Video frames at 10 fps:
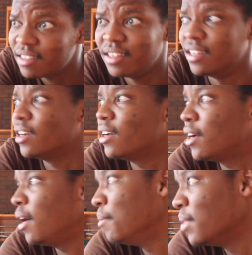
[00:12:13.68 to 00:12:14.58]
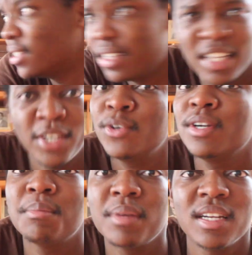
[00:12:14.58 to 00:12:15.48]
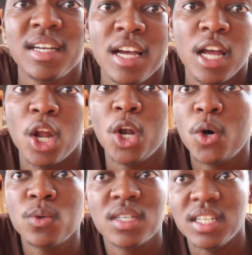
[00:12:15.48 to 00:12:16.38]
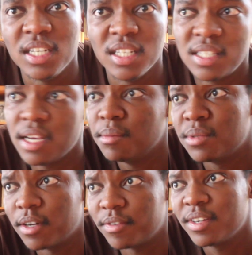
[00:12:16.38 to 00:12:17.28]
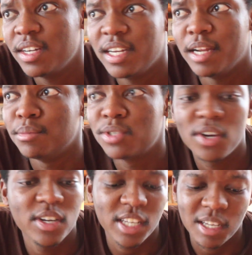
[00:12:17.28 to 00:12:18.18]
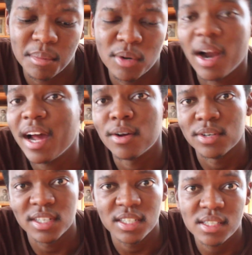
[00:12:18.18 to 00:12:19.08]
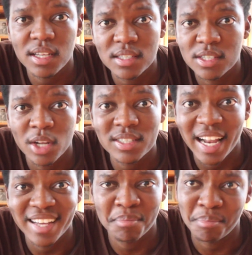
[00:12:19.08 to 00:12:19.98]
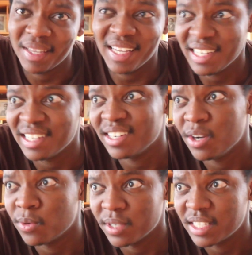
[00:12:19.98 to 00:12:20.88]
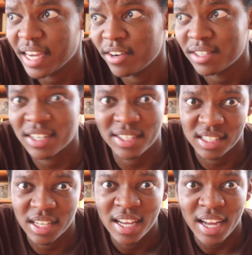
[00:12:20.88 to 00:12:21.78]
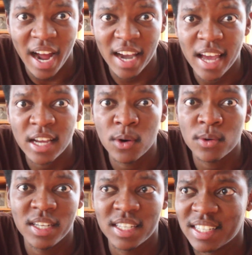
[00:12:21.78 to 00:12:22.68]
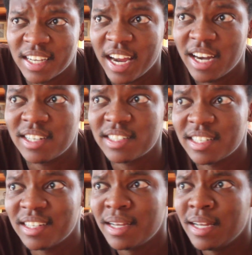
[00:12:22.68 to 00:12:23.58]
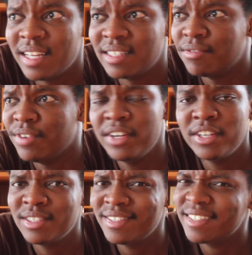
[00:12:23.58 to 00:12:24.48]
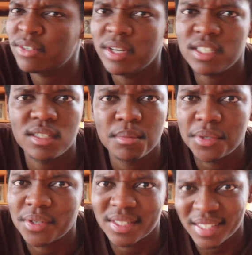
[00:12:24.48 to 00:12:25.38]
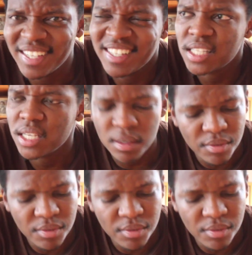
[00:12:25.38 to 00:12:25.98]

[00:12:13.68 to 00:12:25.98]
in the coming scene. He could have been a Loki in terms of them turning him around in a sense. Not like being Loki's character because I like Loki as a character. As a villain, questionable because is he a